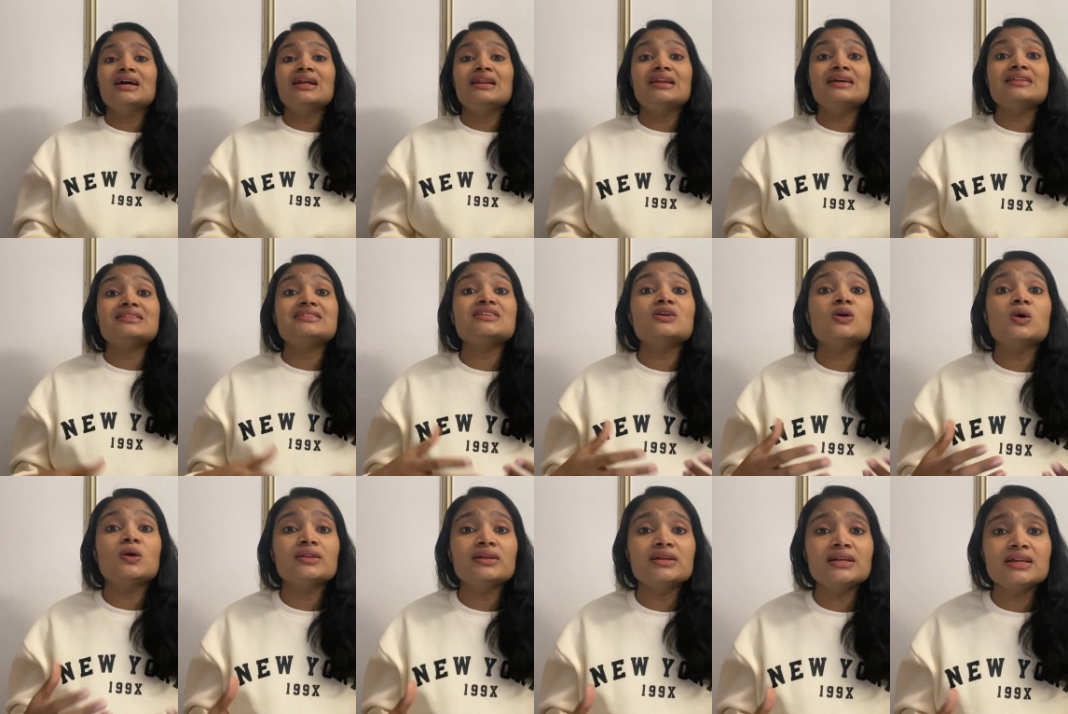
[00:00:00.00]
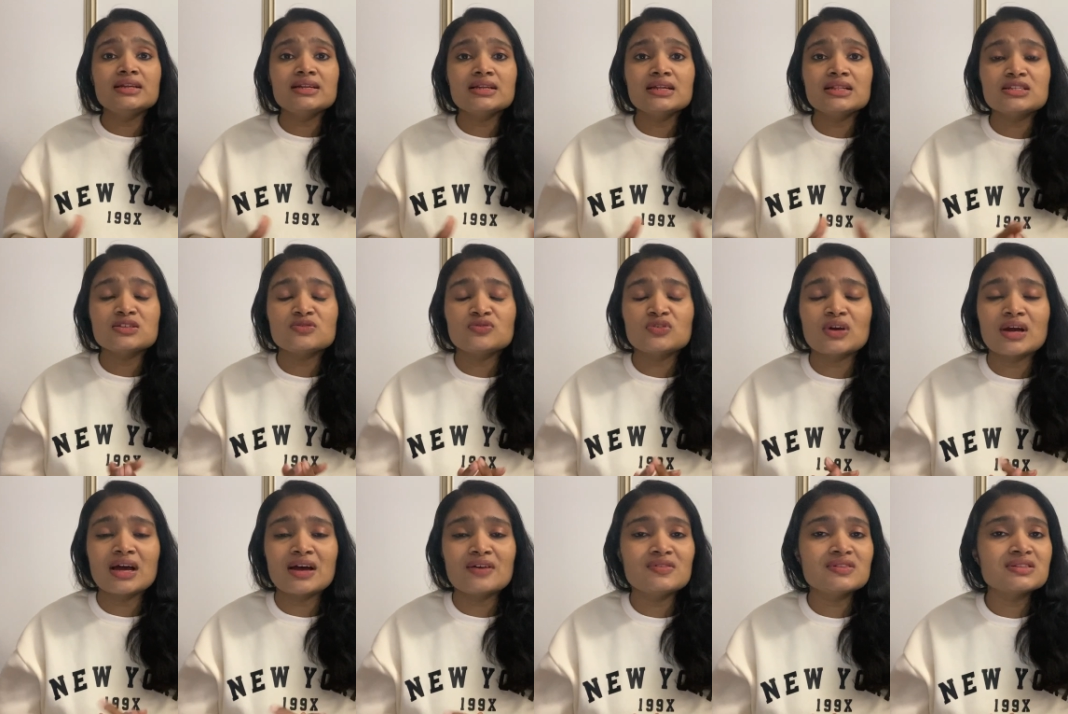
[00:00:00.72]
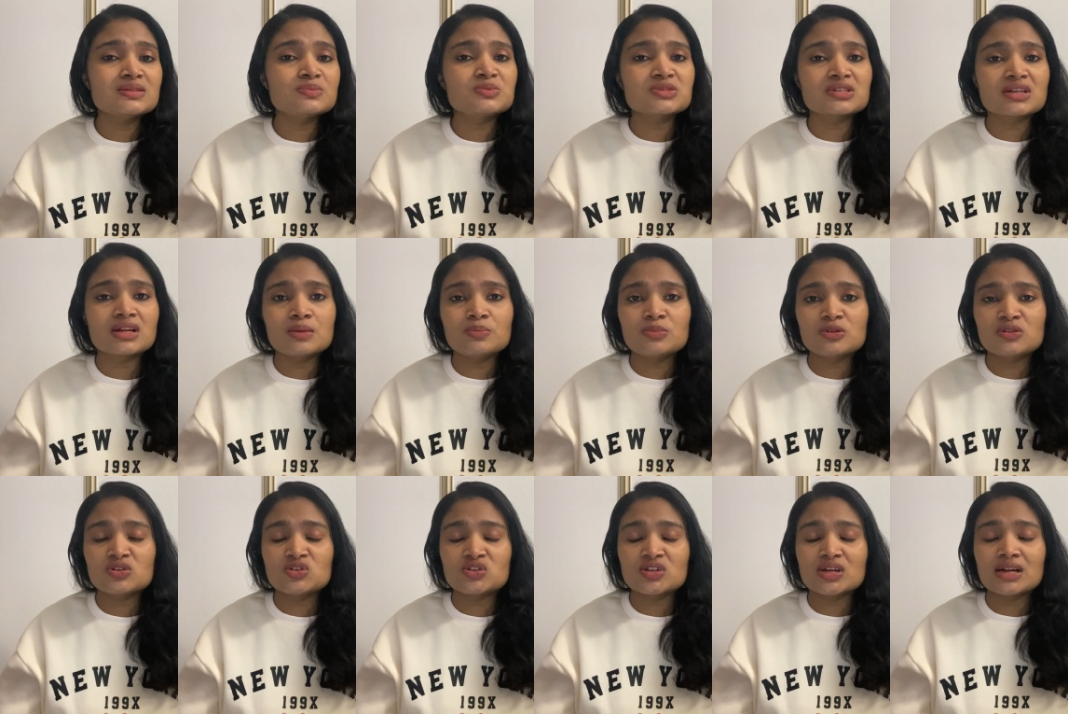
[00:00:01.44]
Let's see all the details. If you haven't subscribed
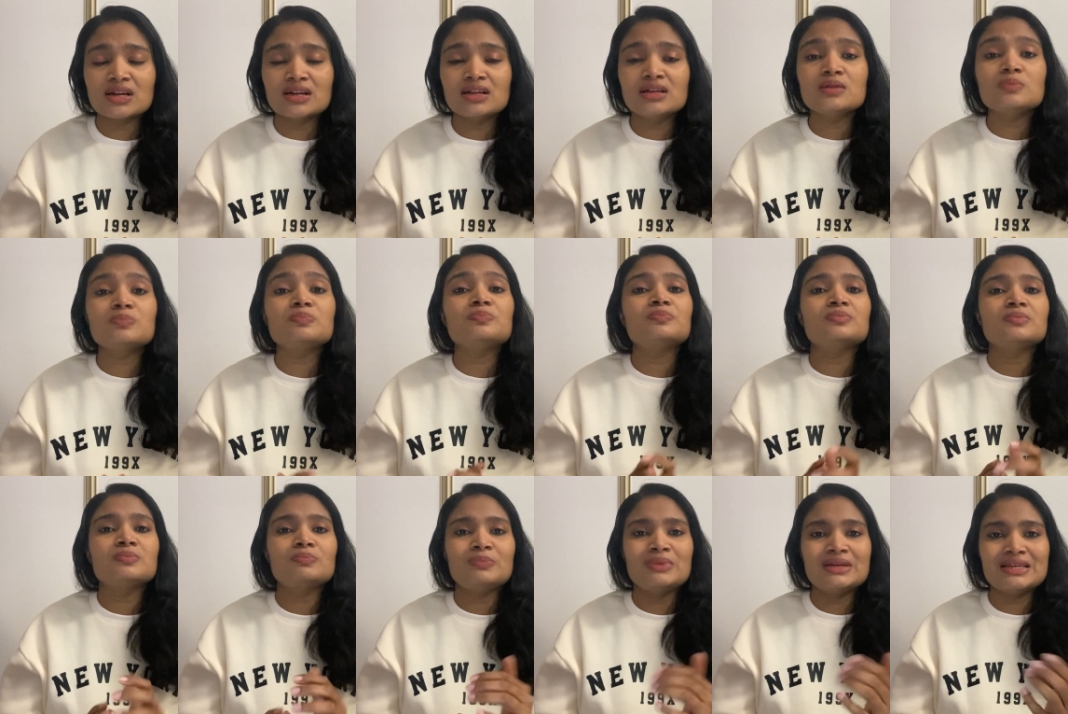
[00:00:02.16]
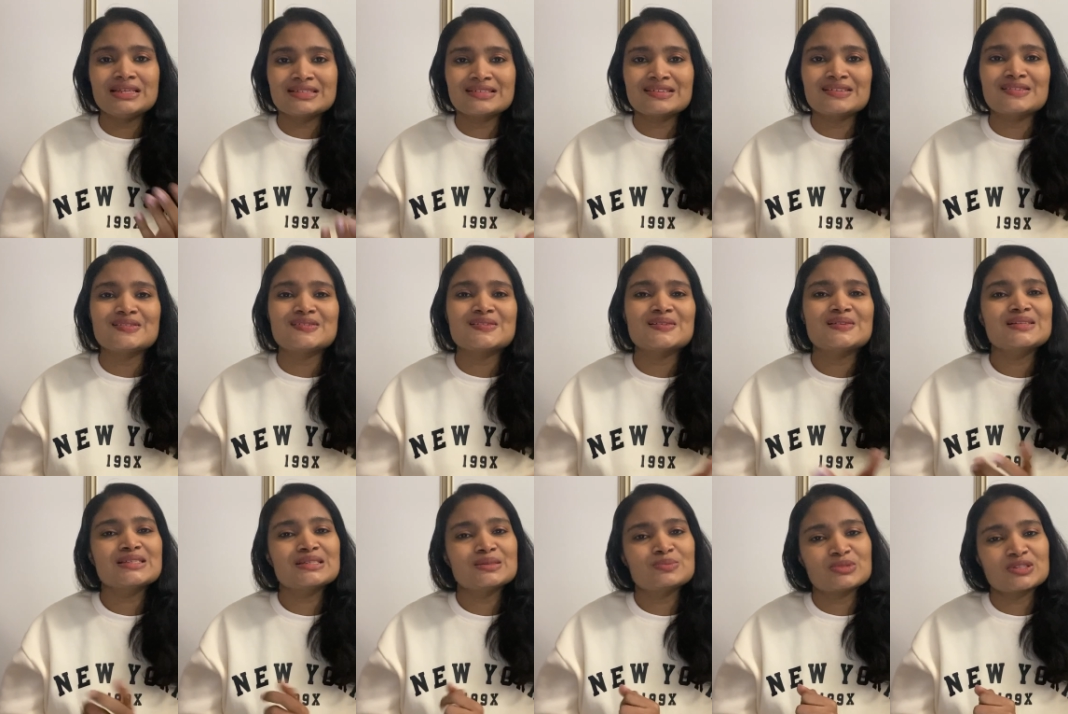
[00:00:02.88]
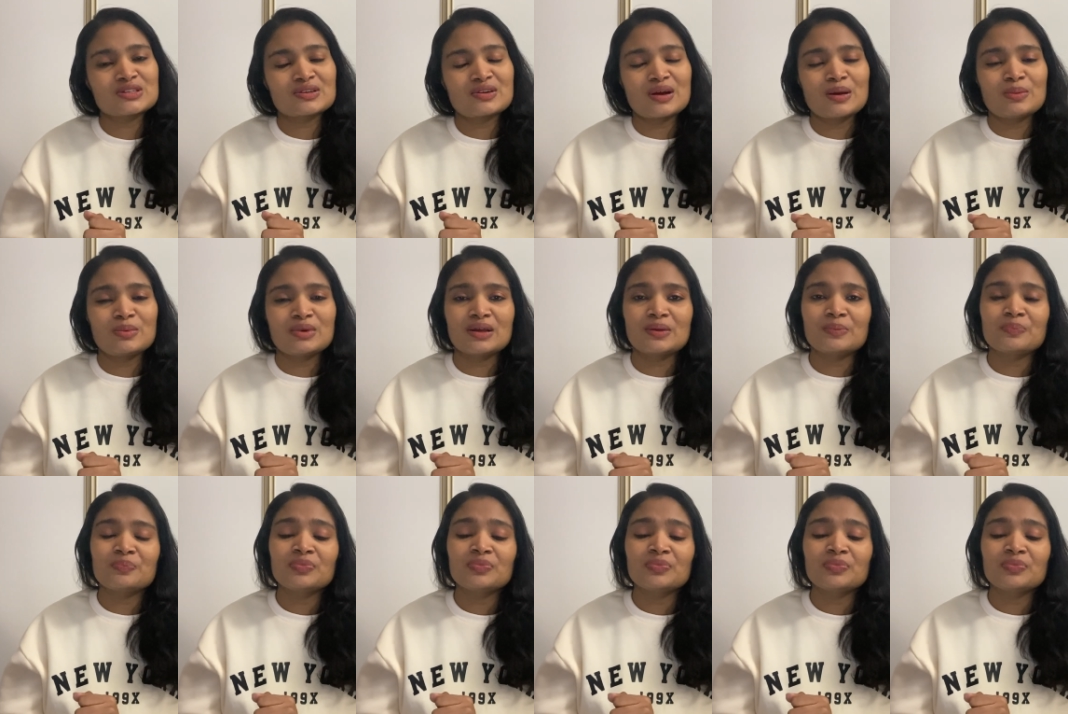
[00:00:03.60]
to the channel, please consider subscribing.